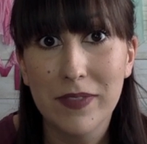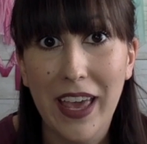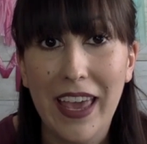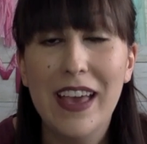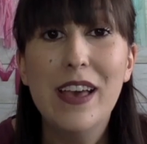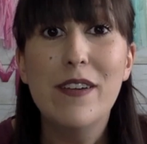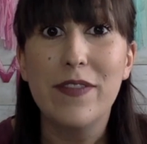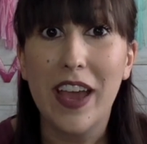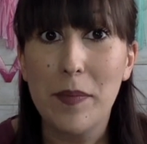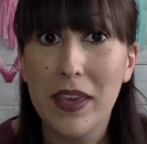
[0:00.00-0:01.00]
Okay,
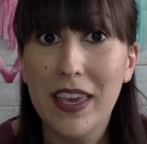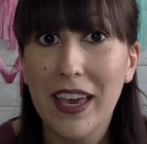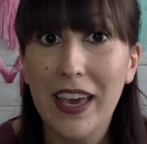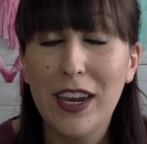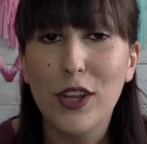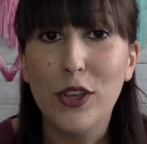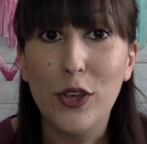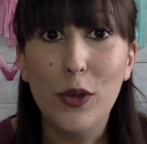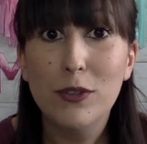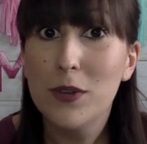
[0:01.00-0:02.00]
VIPKid,
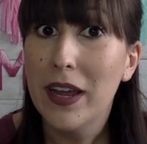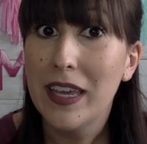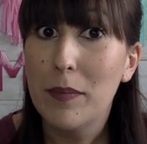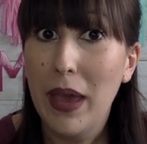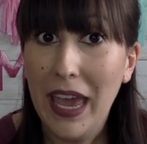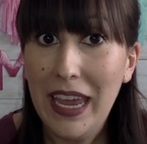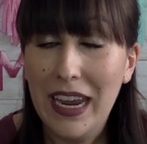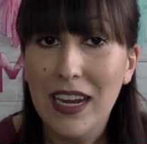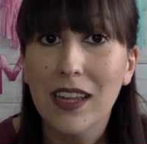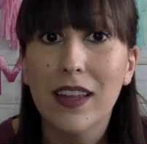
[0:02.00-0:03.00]
you do not get
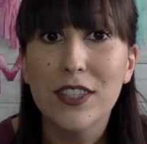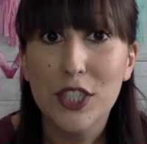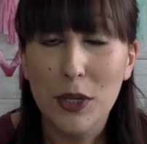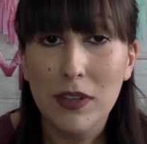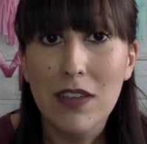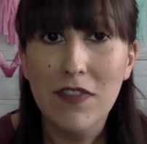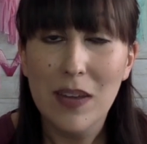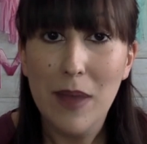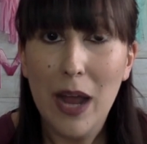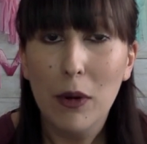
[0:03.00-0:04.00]
paid unless you leave
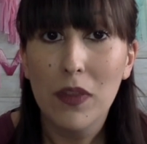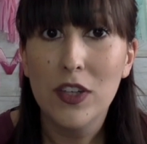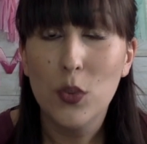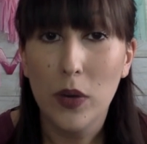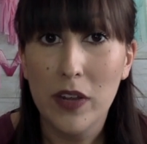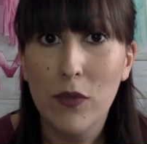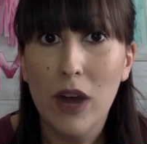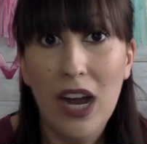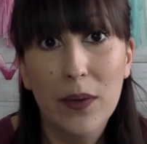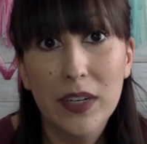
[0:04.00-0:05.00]
feedback within
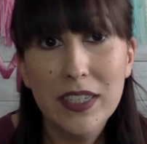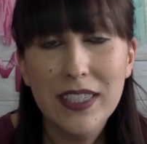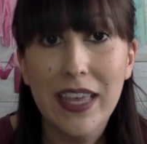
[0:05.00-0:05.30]
24 hours,